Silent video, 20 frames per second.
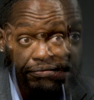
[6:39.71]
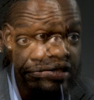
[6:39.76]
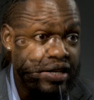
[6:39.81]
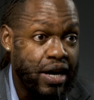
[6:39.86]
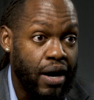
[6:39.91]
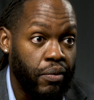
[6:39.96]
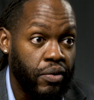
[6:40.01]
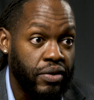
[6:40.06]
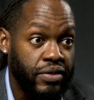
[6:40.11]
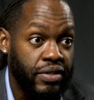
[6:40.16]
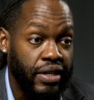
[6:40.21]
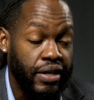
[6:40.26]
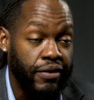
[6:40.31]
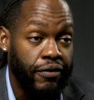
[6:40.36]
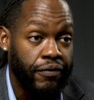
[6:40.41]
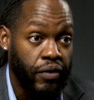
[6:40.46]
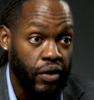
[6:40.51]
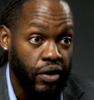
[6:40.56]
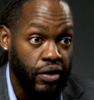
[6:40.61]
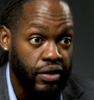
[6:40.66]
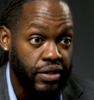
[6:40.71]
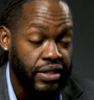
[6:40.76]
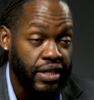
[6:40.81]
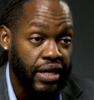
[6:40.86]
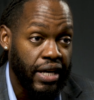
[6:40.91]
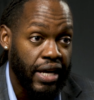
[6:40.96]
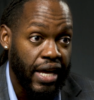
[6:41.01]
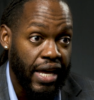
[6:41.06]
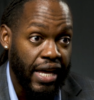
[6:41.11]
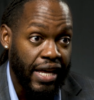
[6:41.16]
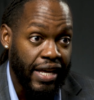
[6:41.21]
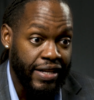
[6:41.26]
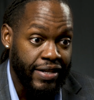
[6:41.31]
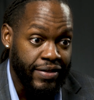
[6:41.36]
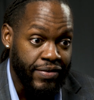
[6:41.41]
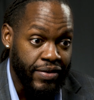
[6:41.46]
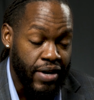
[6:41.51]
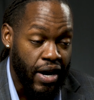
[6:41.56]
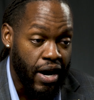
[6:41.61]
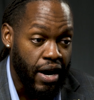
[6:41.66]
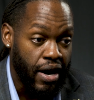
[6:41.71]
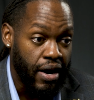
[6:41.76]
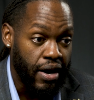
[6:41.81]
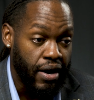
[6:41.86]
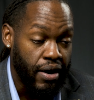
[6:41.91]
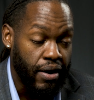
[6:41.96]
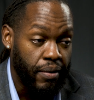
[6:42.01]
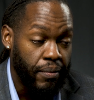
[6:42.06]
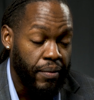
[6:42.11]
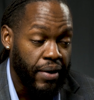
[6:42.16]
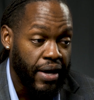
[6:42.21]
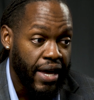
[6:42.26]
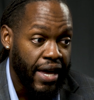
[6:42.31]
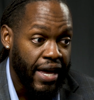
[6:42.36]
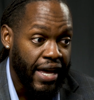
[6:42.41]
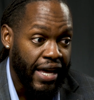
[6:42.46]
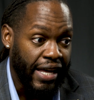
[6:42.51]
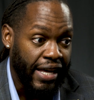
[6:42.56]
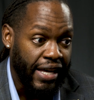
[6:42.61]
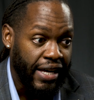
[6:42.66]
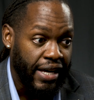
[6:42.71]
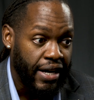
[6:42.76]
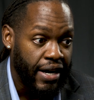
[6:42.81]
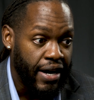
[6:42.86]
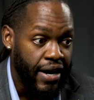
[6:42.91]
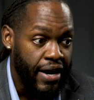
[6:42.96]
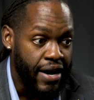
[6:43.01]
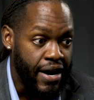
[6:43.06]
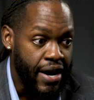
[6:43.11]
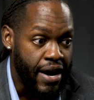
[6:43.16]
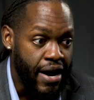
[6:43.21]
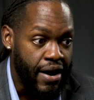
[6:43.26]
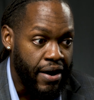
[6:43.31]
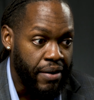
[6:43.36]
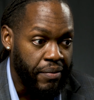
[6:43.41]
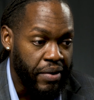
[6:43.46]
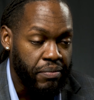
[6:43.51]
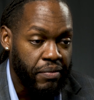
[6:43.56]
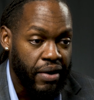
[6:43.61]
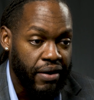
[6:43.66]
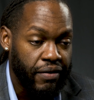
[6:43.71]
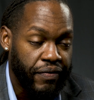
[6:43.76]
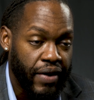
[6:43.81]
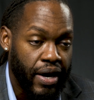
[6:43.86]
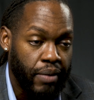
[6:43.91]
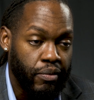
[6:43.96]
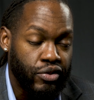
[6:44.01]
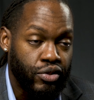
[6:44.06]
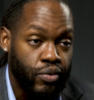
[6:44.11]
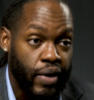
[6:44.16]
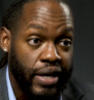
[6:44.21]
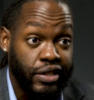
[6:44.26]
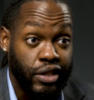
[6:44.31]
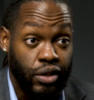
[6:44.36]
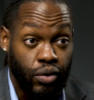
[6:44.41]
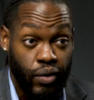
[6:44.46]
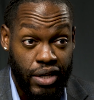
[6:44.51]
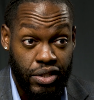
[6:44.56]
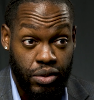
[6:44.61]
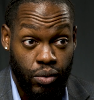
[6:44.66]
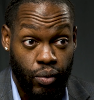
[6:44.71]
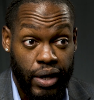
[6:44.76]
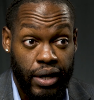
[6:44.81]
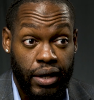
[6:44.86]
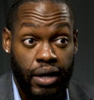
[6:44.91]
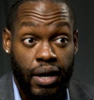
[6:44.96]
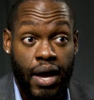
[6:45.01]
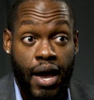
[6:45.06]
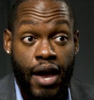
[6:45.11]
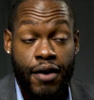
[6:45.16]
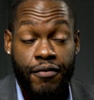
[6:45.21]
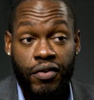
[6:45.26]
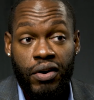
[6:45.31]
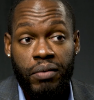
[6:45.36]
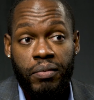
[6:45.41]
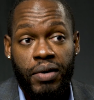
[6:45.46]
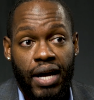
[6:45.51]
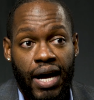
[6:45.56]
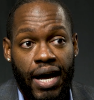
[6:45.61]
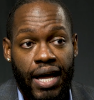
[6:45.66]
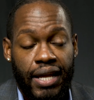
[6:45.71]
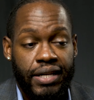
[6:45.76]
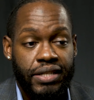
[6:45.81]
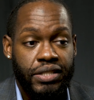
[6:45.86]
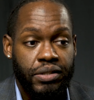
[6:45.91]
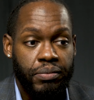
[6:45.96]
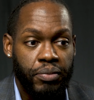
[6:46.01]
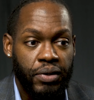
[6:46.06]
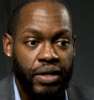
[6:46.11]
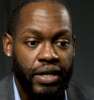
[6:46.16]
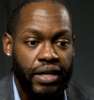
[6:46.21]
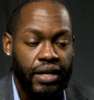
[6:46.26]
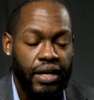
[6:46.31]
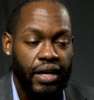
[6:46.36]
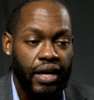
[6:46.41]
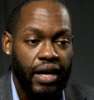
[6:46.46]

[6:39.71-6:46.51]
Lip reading: I was the first in my family to actually graduate from college, but